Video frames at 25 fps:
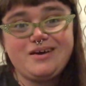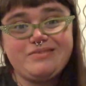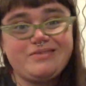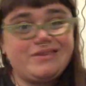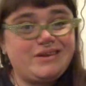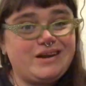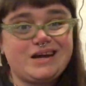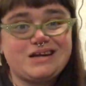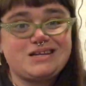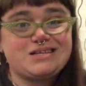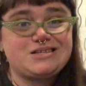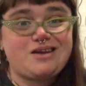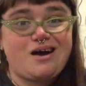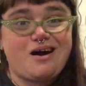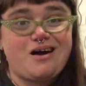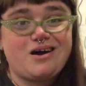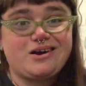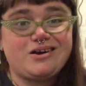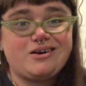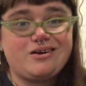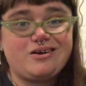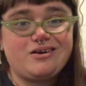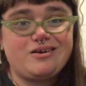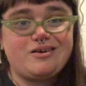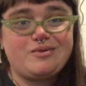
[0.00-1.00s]
the next
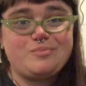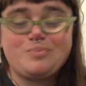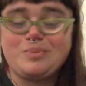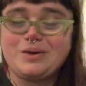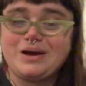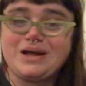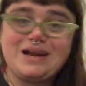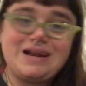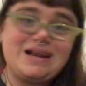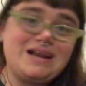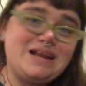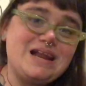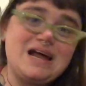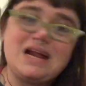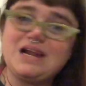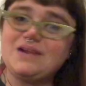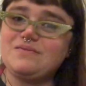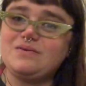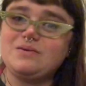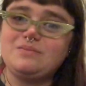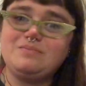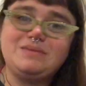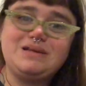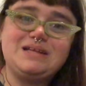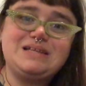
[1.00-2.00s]
dog nerd, but none of
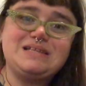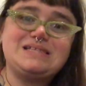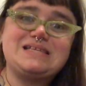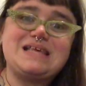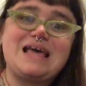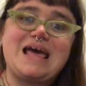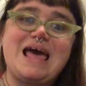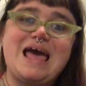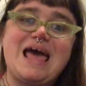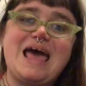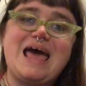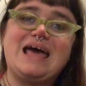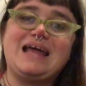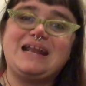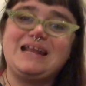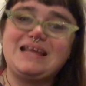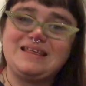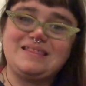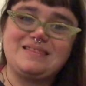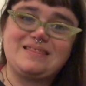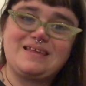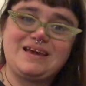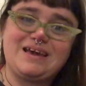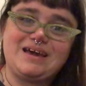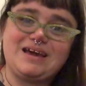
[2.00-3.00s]
it means
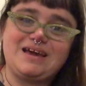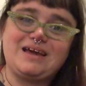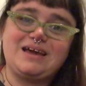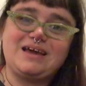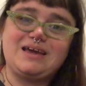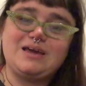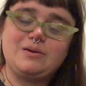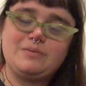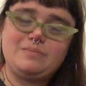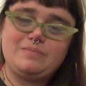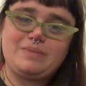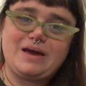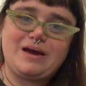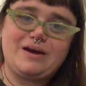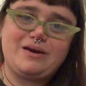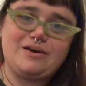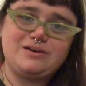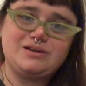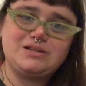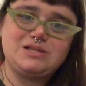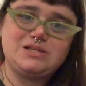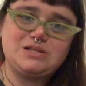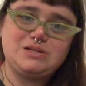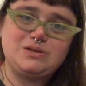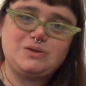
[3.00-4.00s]
anything
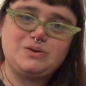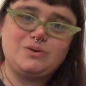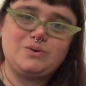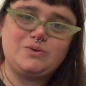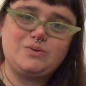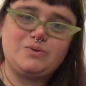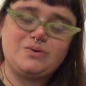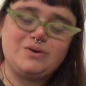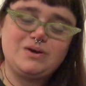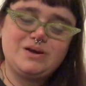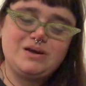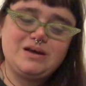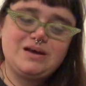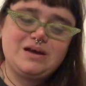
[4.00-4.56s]
compared to